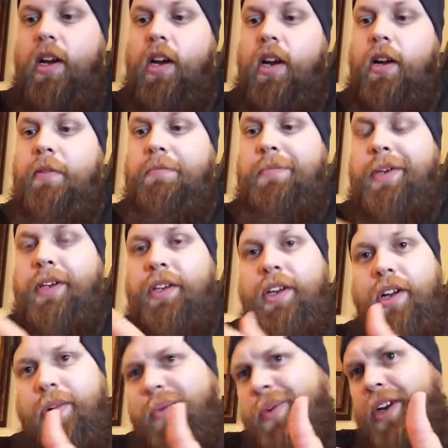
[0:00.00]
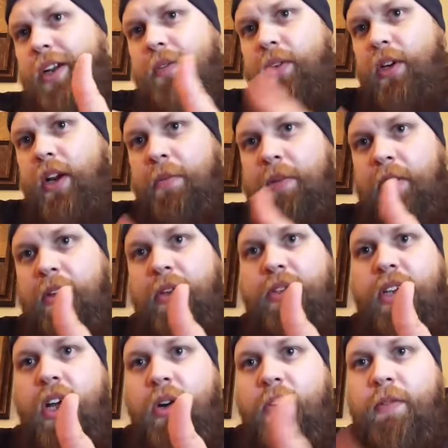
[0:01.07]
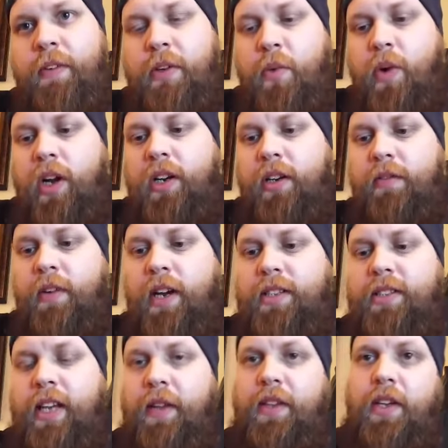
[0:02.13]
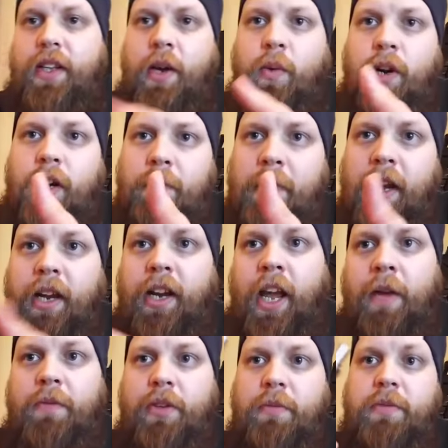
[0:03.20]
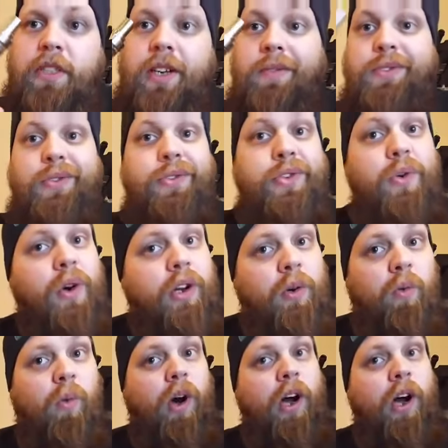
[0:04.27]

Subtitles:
but you know, whatever. I mean, there's 150 watt devices out there. They wanted to make a name for themselves, so 200